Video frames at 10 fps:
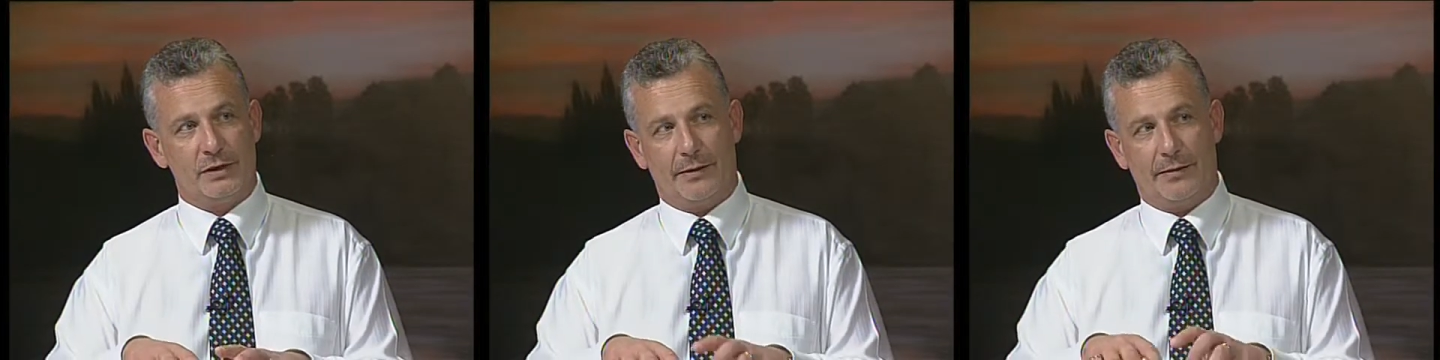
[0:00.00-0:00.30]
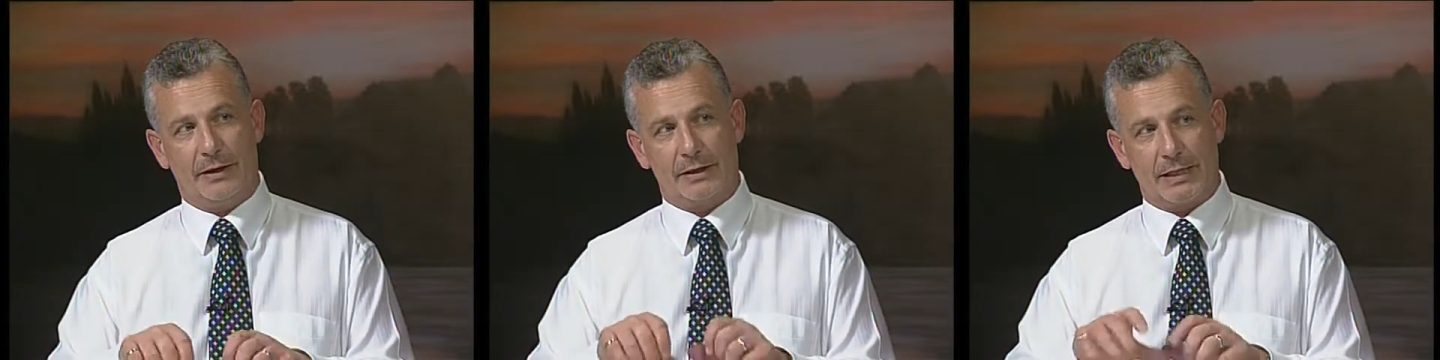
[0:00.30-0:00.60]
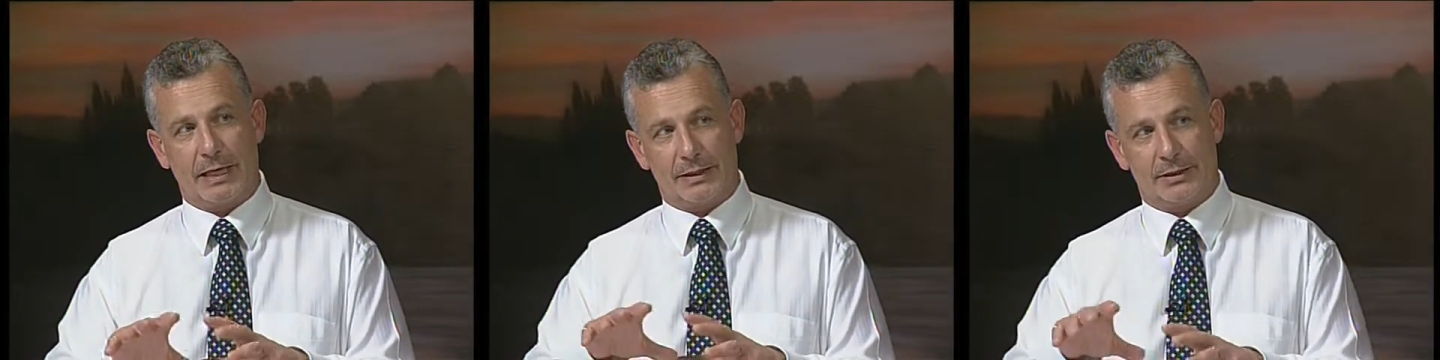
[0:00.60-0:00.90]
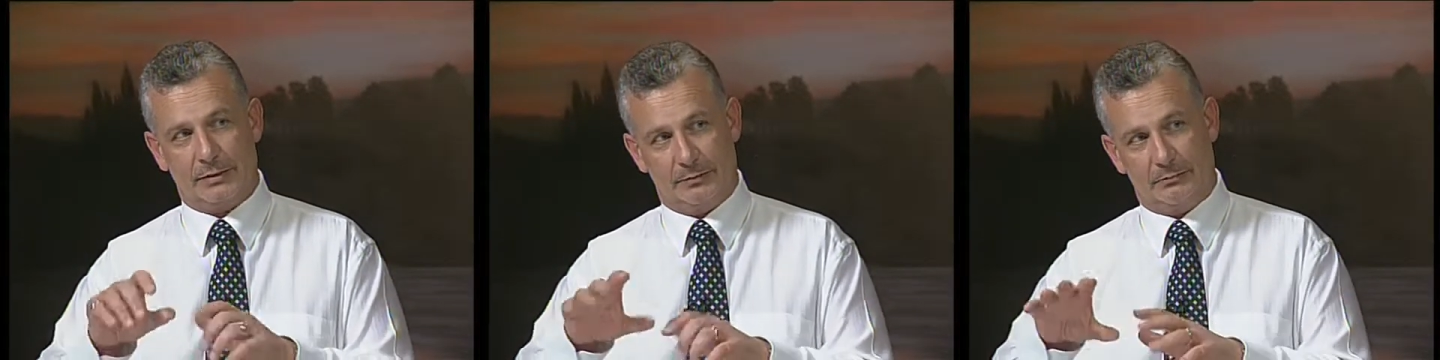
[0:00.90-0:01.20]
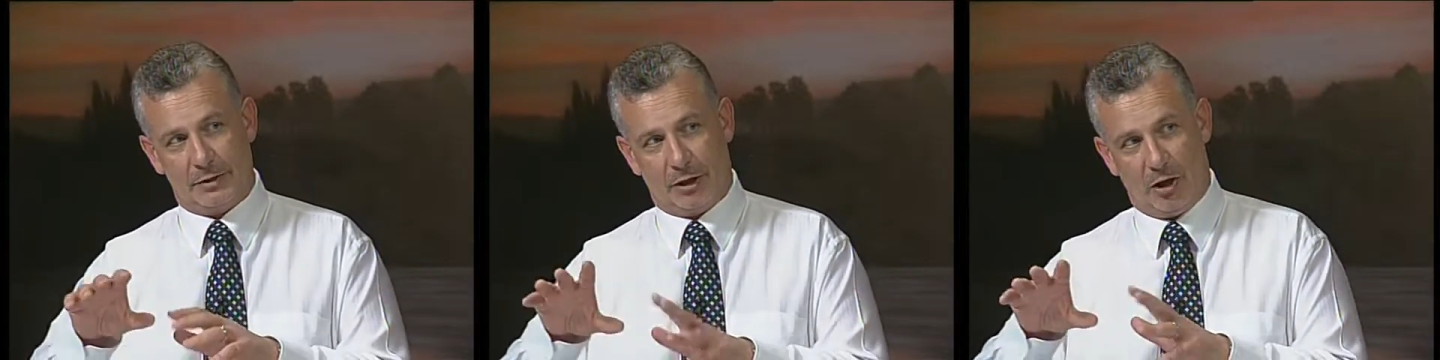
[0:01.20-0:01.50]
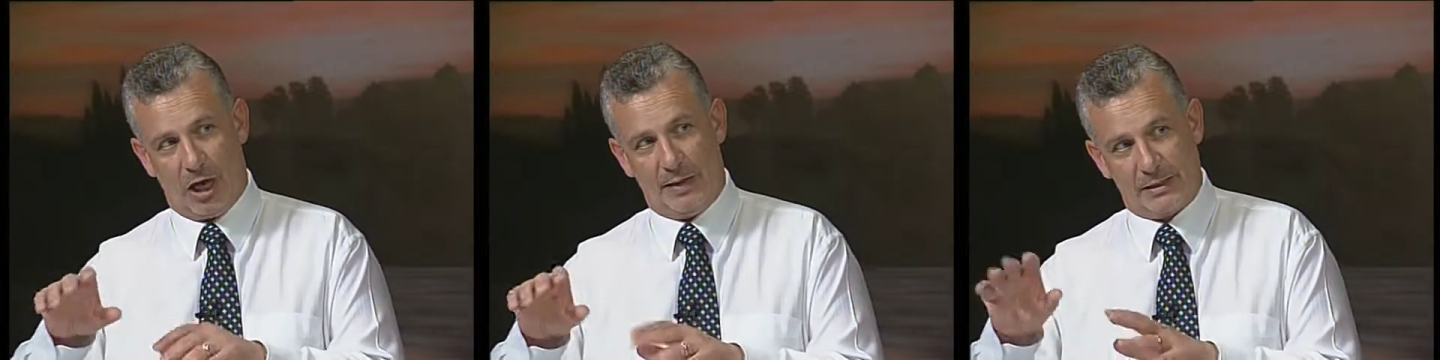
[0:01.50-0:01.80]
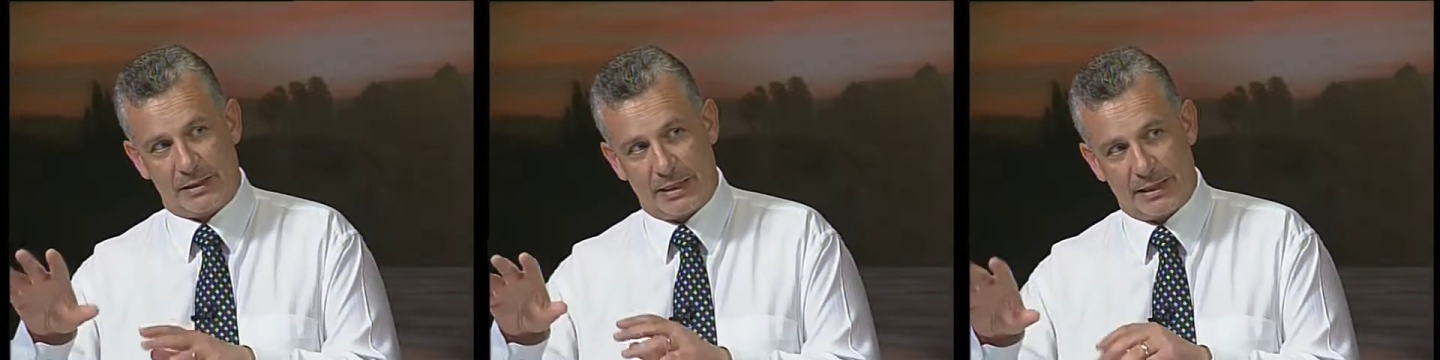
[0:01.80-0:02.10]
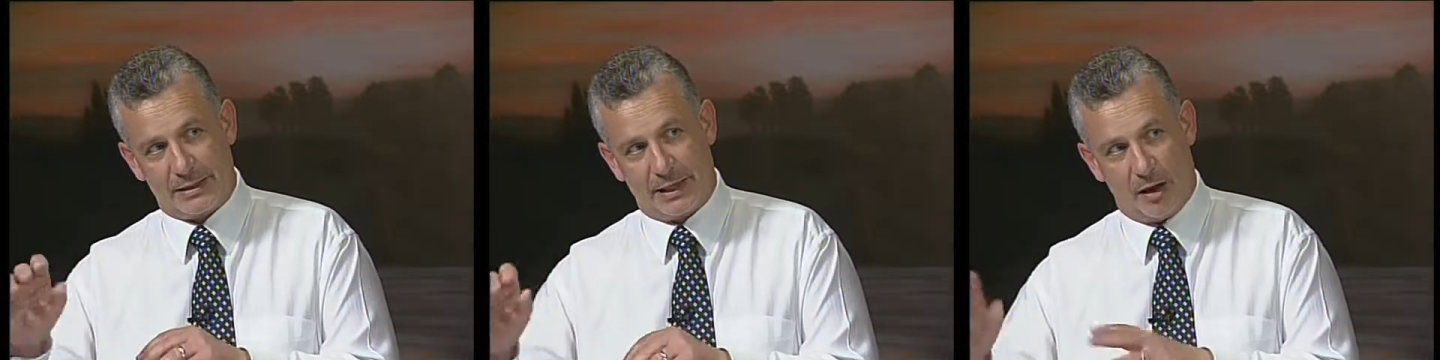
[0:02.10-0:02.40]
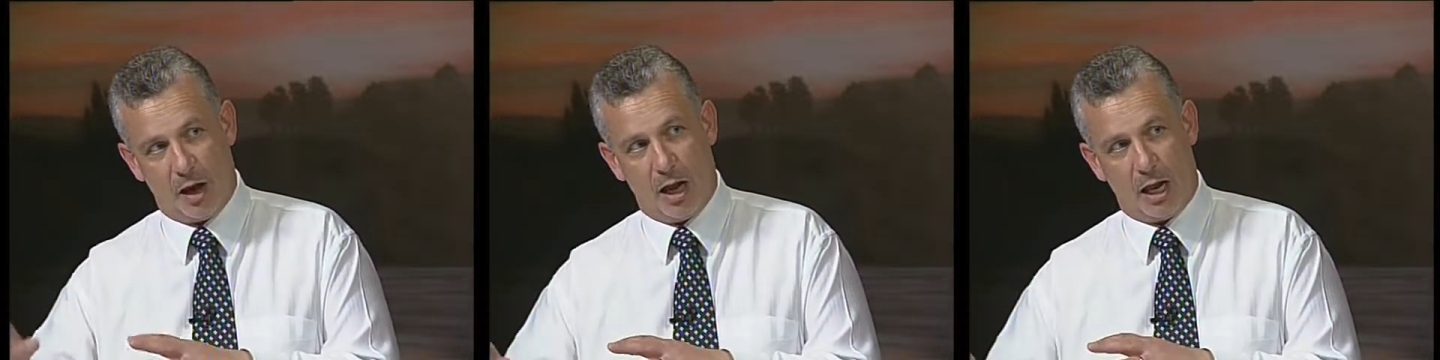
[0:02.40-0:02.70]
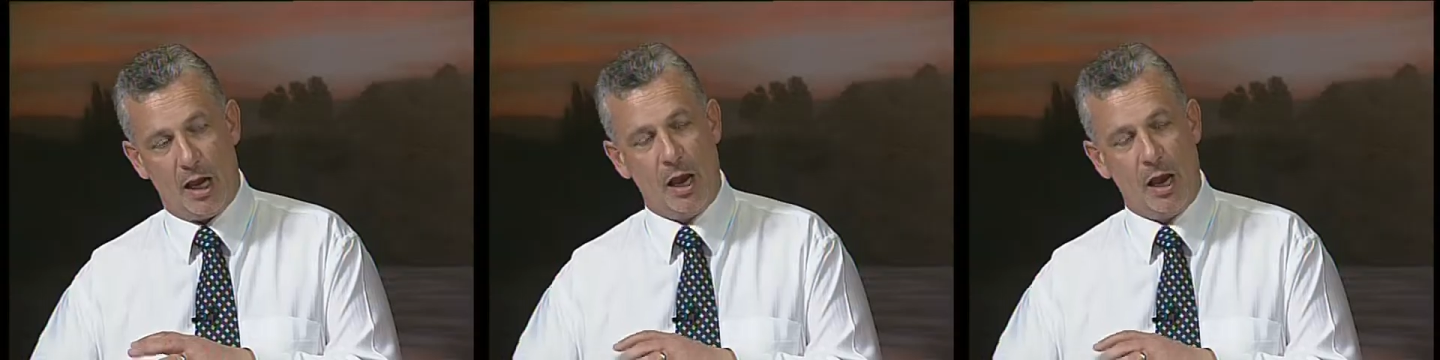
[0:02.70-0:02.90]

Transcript: sudden things start to, to climb and it starts to get higher.